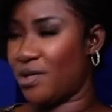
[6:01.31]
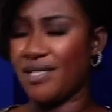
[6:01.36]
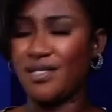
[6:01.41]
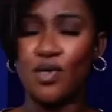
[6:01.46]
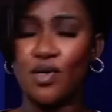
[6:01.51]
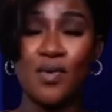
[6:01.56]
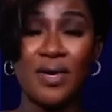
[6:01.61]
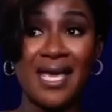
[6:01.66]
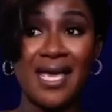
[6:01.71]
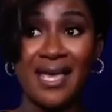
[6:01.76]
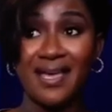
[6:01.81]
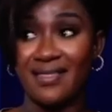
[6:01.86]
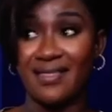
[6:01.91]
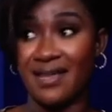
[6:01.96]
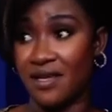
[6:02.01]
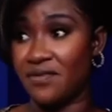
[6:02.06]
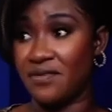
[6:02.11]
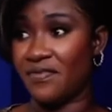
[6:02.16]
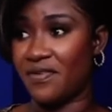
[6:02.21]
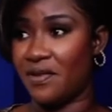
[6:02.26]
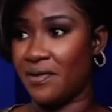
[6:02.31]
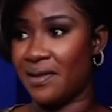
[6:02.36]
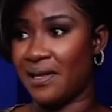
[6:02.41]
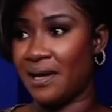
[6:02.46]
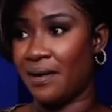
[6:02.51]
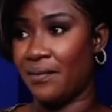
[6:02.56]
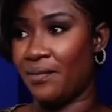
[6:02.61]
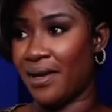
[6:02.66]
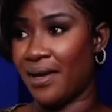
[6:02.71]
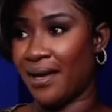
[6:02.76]
It's okay that you feel
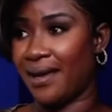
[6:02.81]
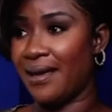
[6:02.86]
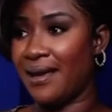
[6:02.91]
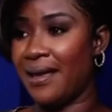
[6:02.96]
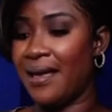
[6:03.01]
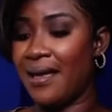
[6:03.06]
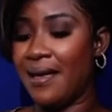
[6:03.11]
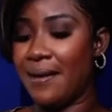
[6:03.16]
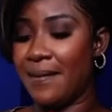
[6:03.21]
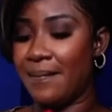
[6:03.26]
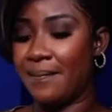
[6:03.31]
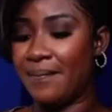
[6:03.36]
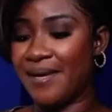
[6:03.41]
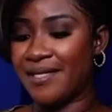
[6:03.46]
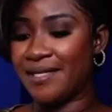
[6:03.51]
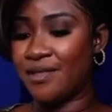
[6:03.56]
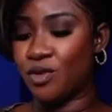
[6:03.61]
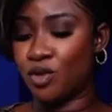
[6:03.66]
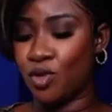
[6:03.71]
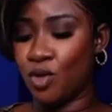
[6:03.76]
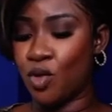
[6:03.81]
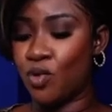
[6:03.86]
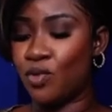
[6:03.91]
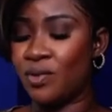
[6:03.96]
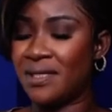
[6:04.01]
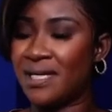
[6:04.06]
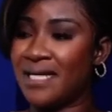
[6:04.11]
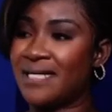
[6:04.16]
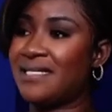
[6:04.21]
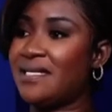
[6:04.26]
that way, but don't
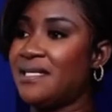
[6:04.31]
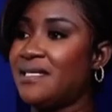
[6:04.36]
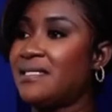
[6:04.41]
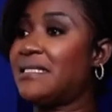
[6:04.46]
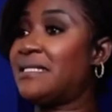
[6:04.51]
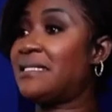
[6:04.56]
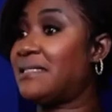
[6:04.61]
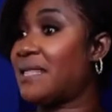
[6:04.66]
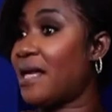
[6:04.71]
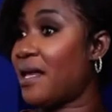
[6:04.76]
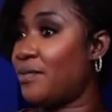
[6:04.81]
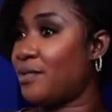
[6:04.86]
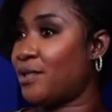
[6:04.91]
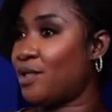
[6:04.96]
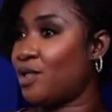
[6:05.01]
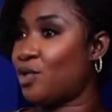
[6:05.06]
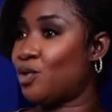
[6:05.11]
let it stay with you.